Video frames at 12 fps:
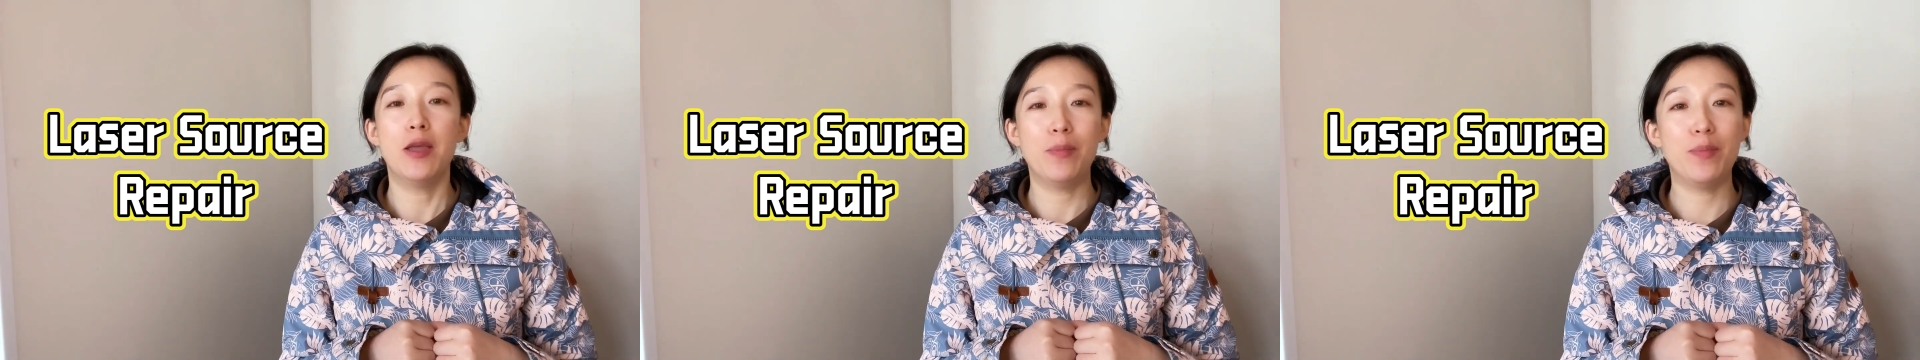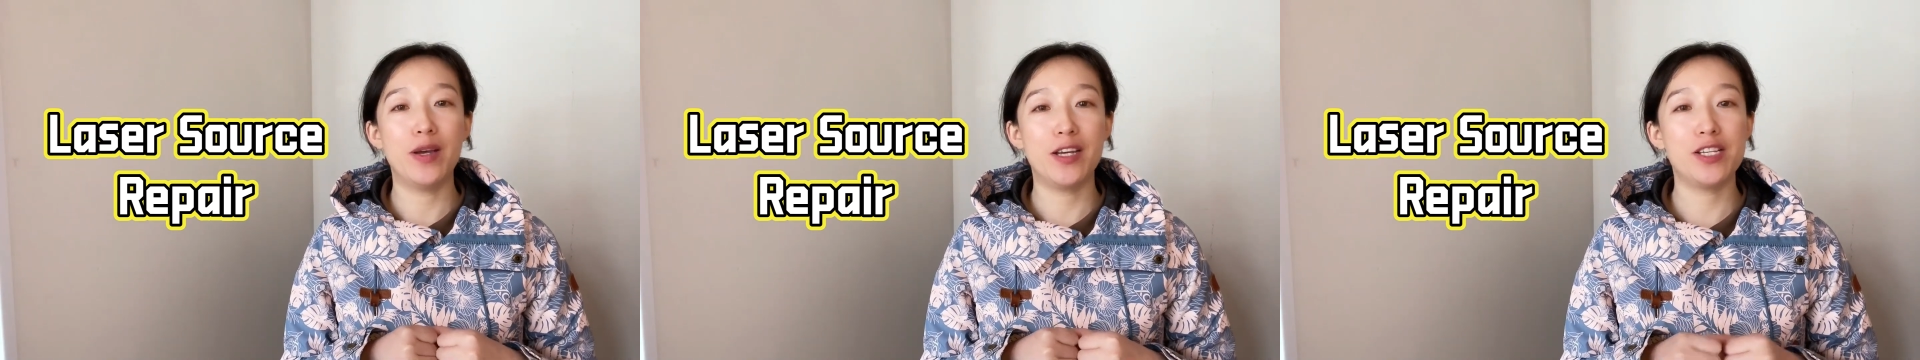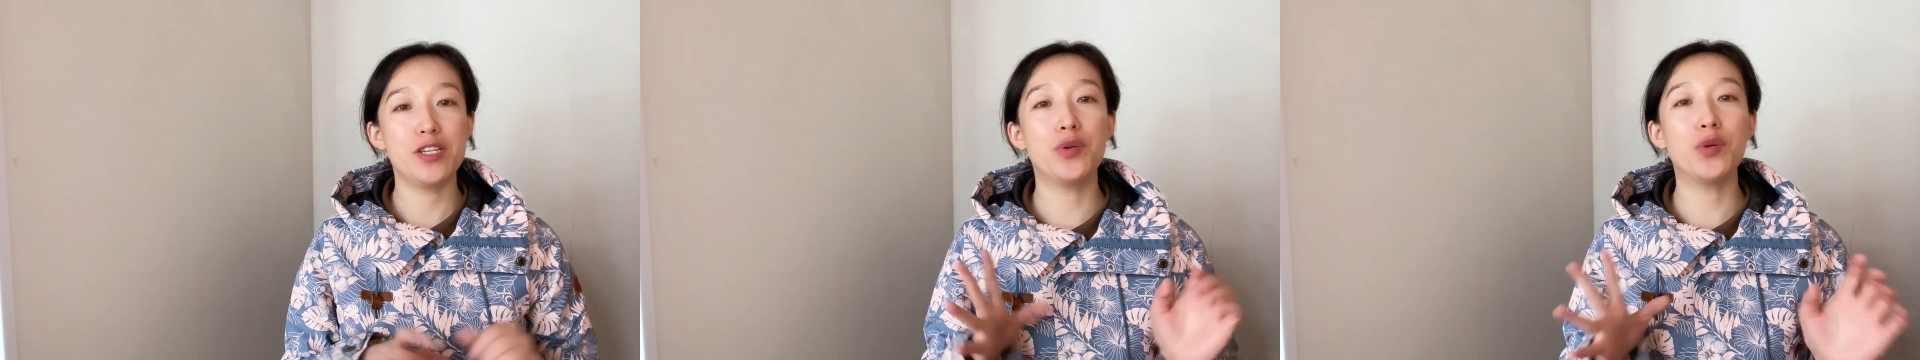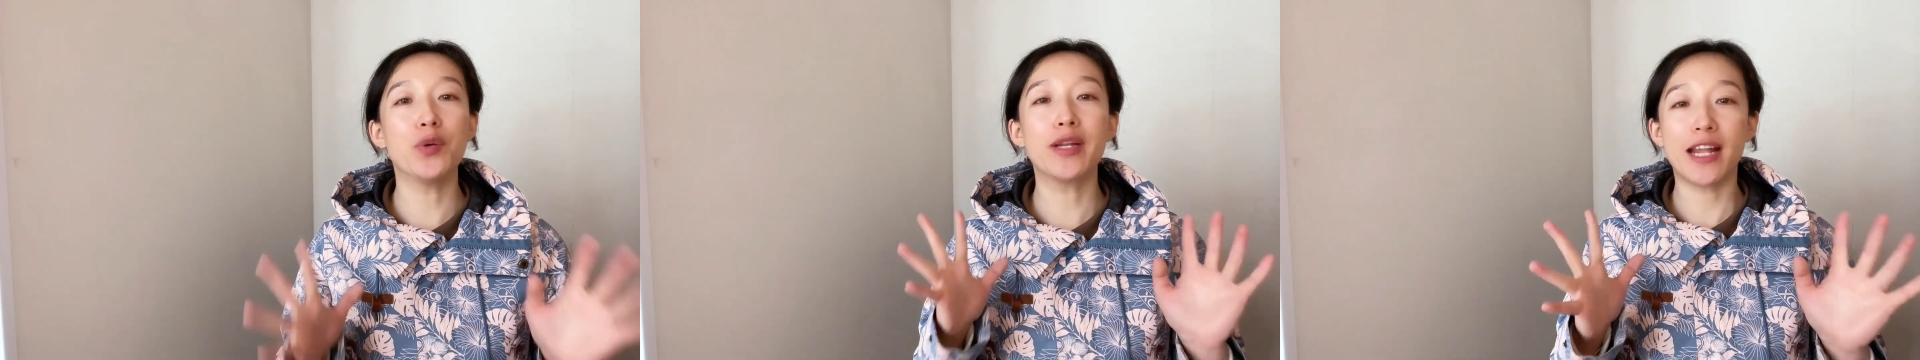but
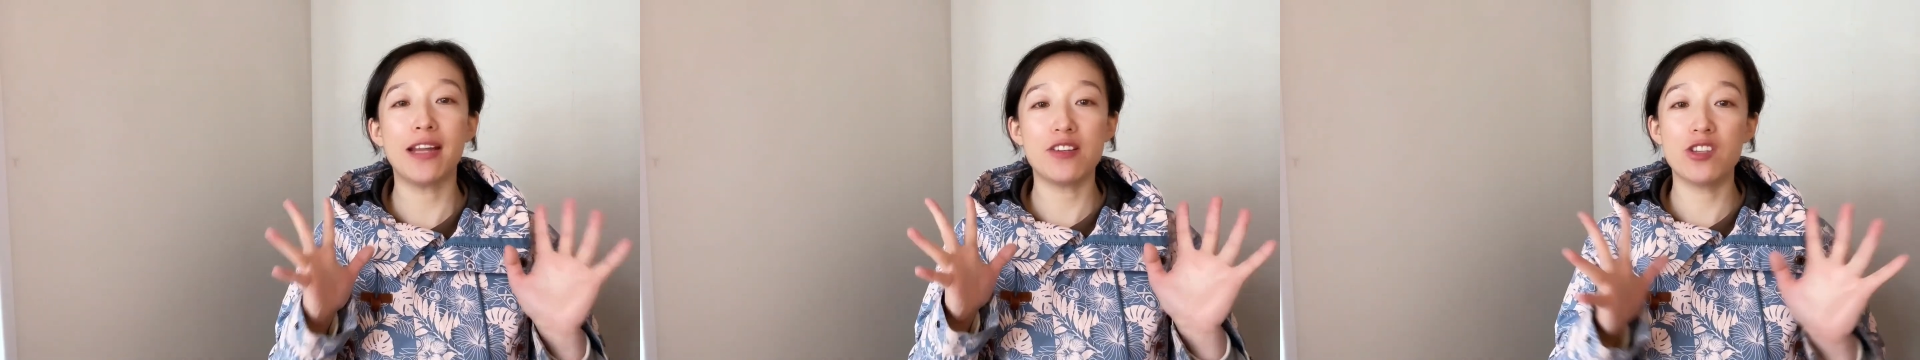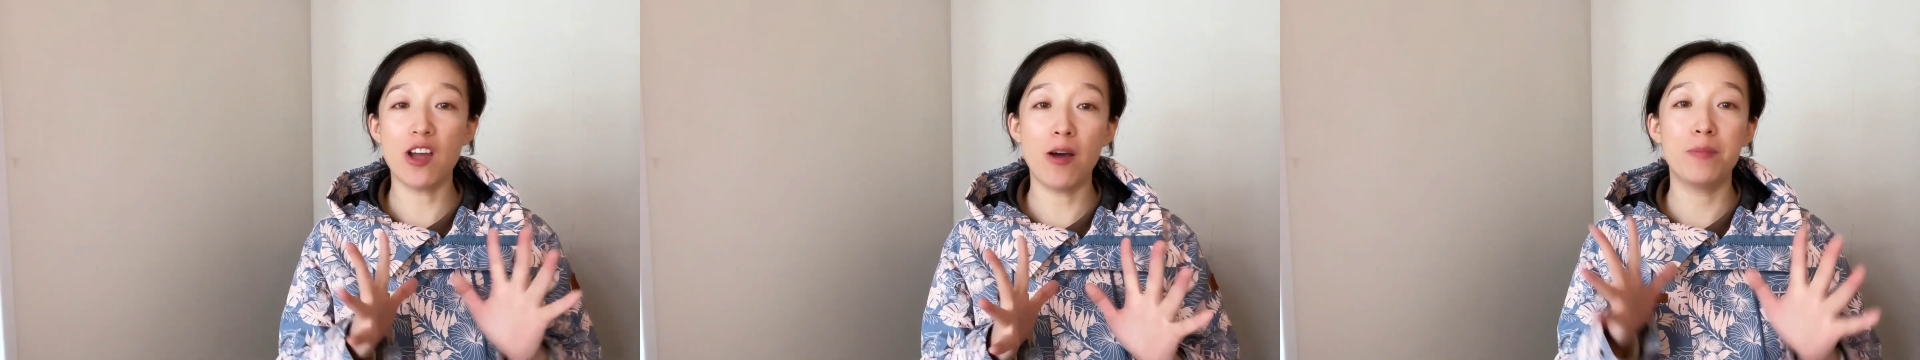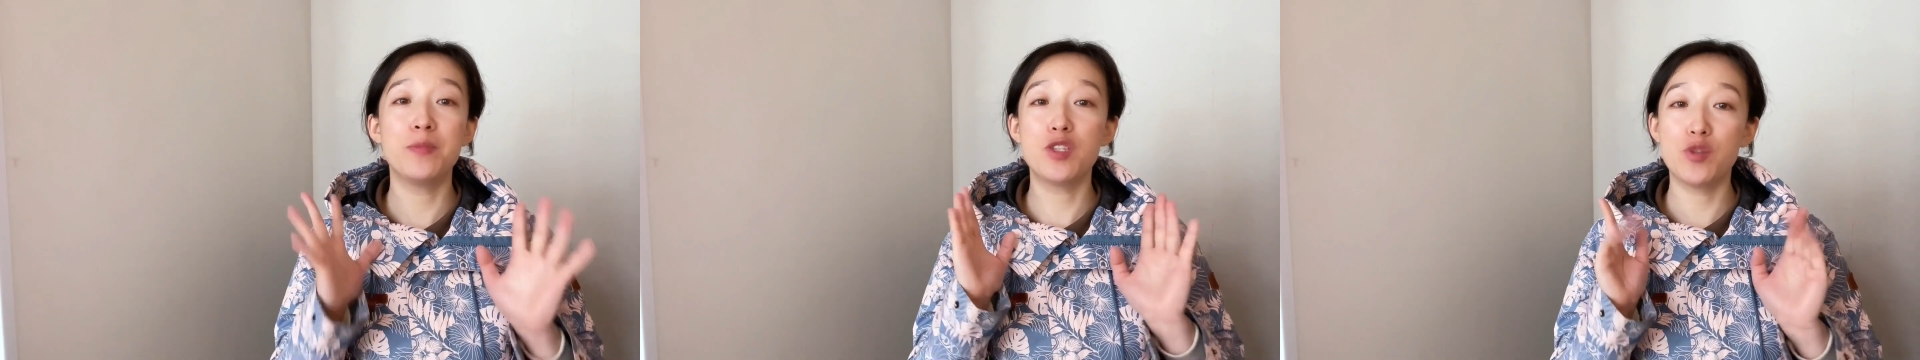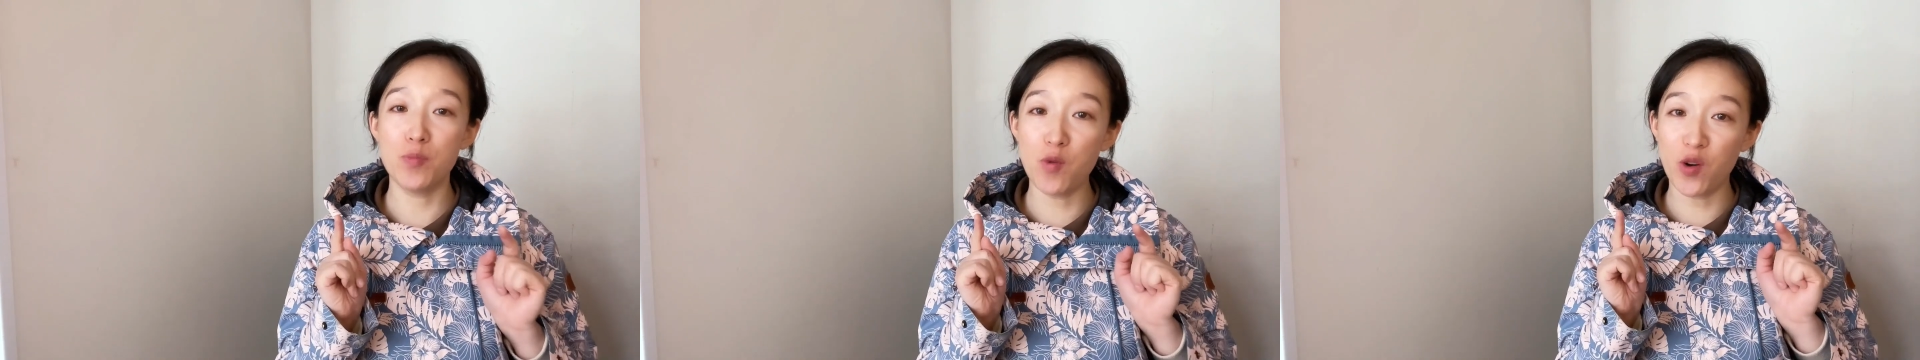you could get some
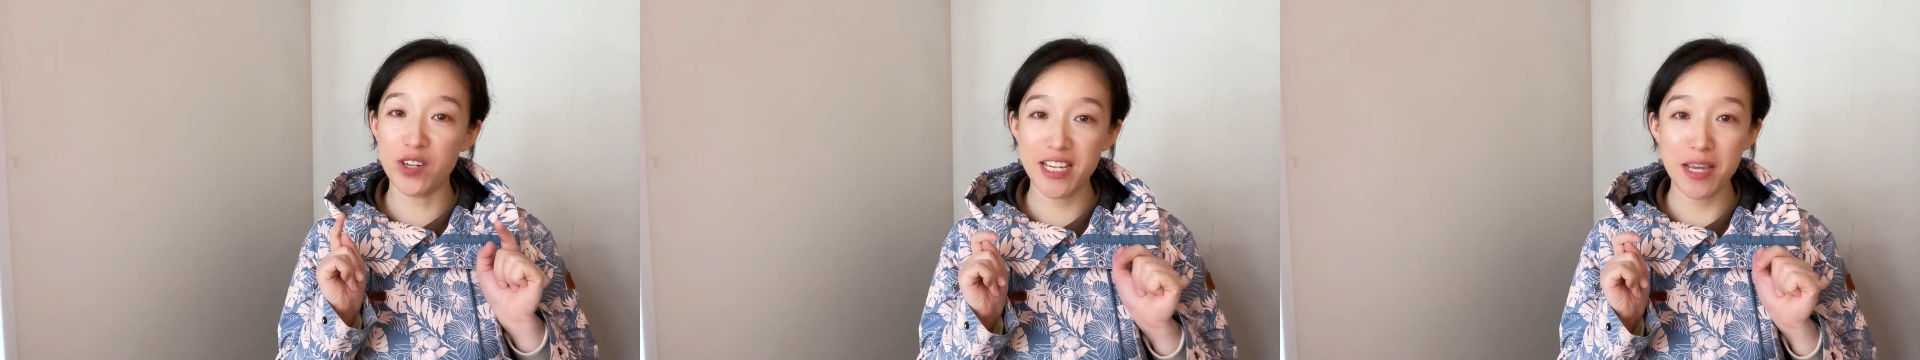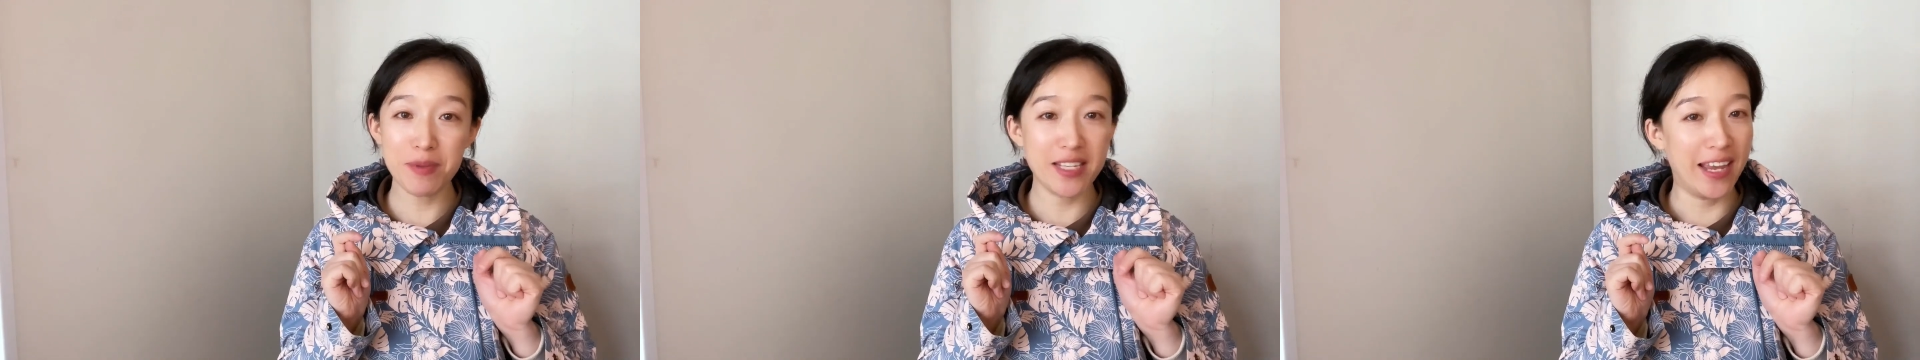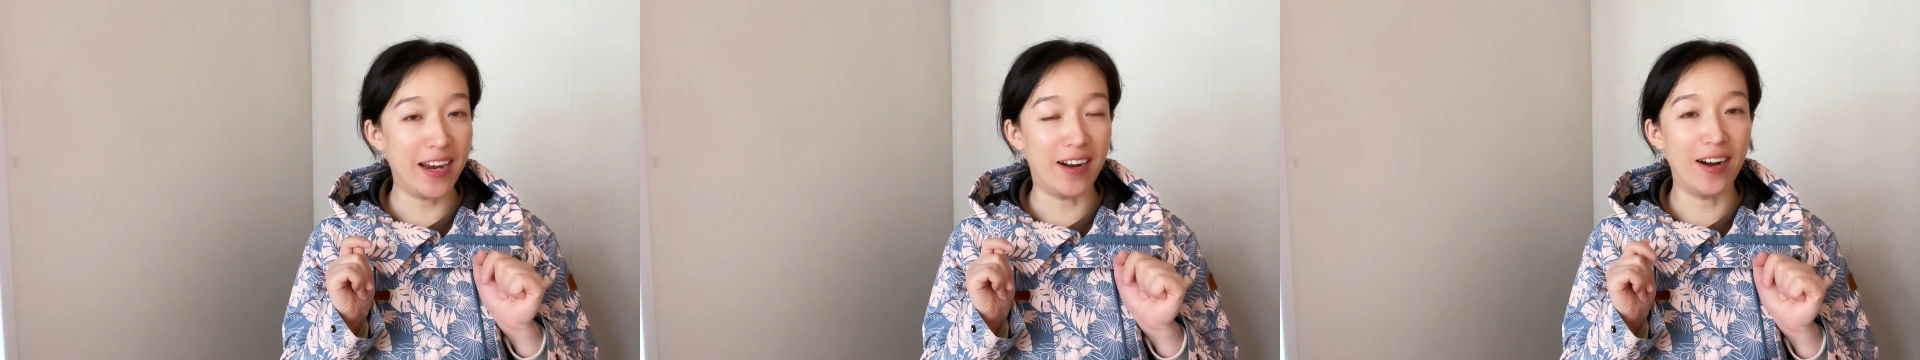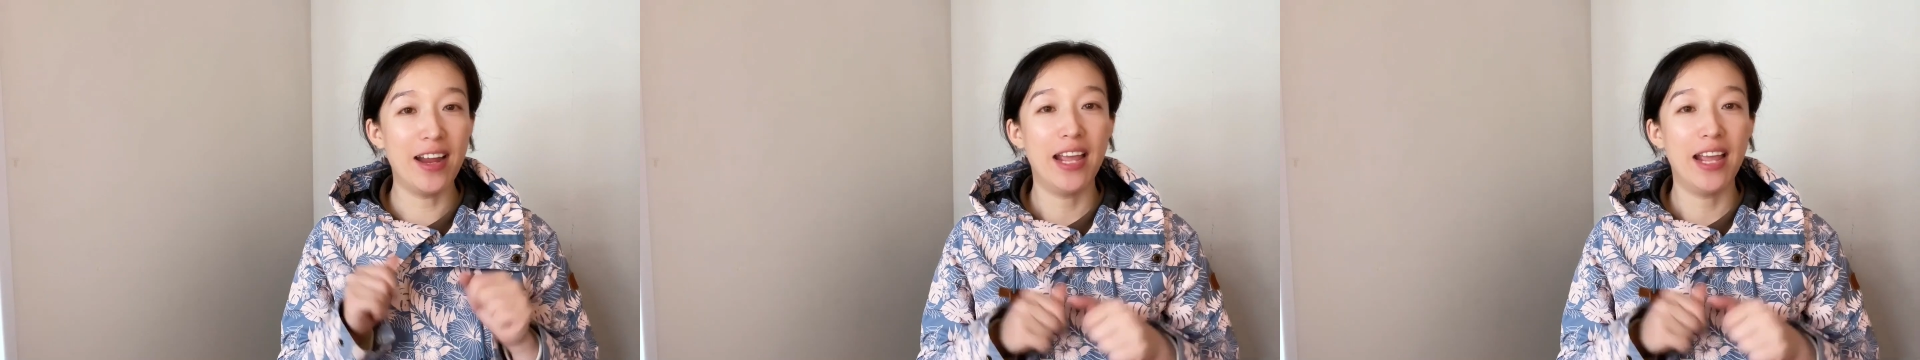small tips here.